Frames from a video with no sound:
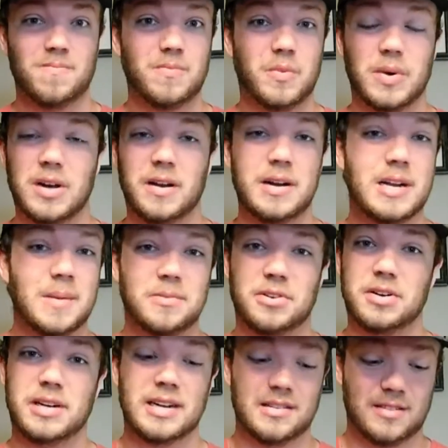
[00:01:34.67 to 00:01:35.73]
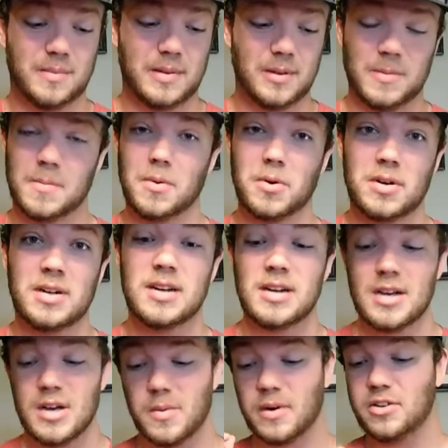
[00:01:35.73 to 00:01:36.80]
well, I ended up turning into something a little bit more,
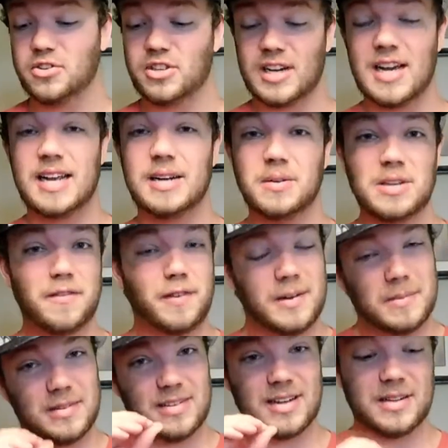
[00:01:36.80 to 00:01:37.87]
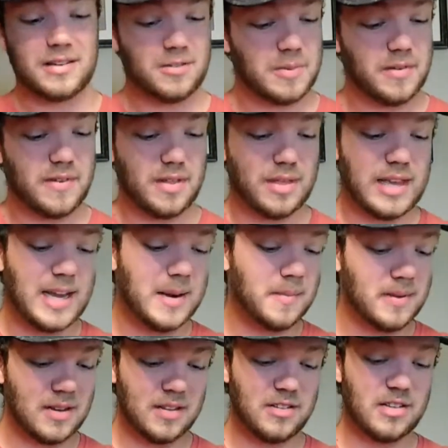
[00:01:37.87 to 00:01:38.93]
which you'll definitely tell there's a bit of a
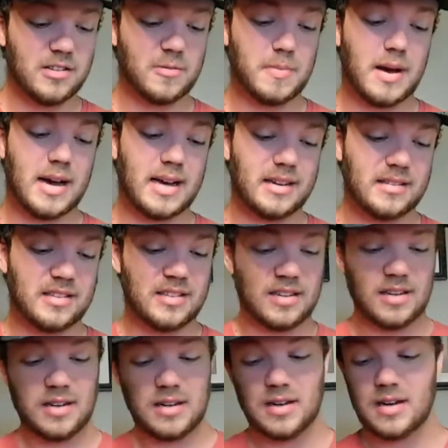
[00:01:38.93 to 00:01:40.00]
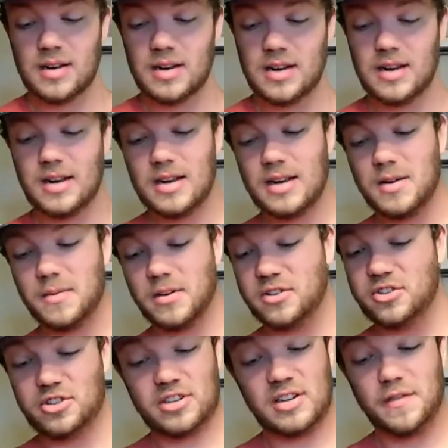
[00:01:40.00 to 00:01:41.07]
theme to this box,
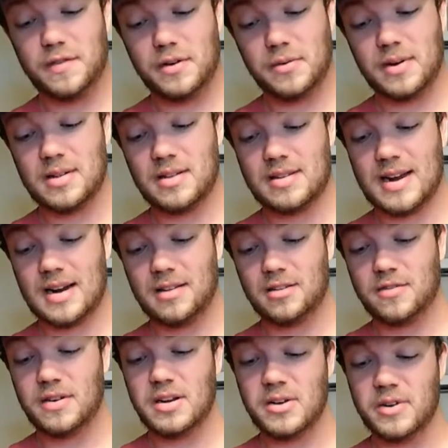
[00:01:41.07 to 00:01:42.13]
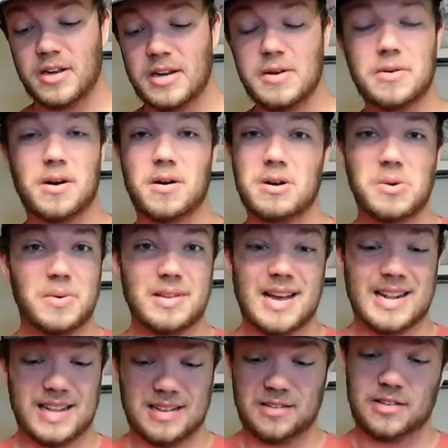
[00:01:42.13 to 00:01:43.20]
which if you read the title of this video, you would already know what
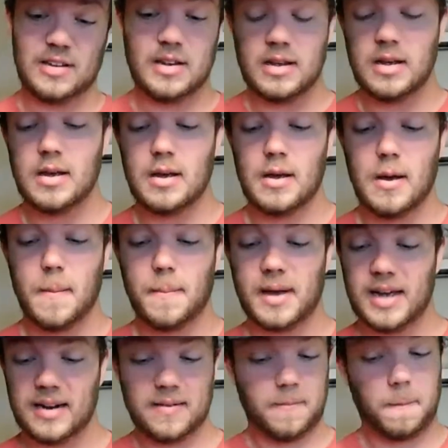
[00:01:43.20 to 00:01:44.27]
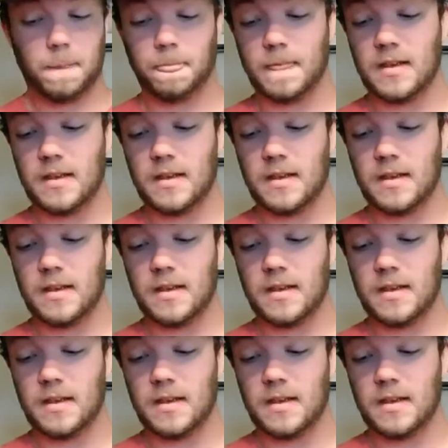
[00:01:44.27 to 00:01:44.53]
that is. But,